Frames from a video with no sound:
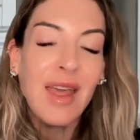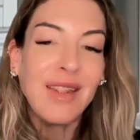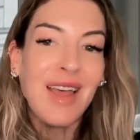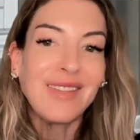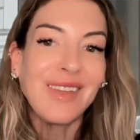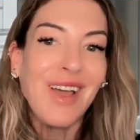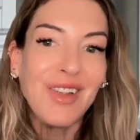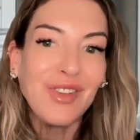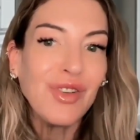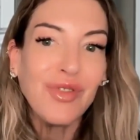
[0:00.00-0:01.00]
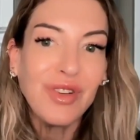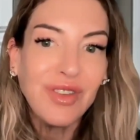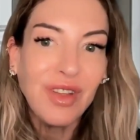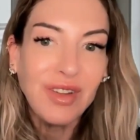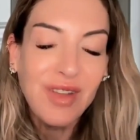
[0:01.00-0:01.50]
and that's a
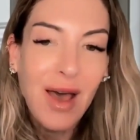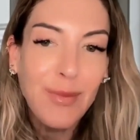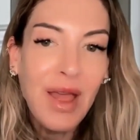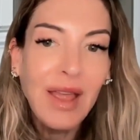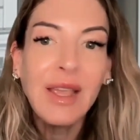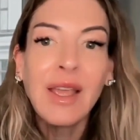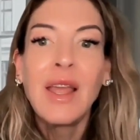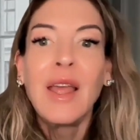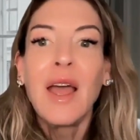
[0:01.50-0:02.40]
controversial topic.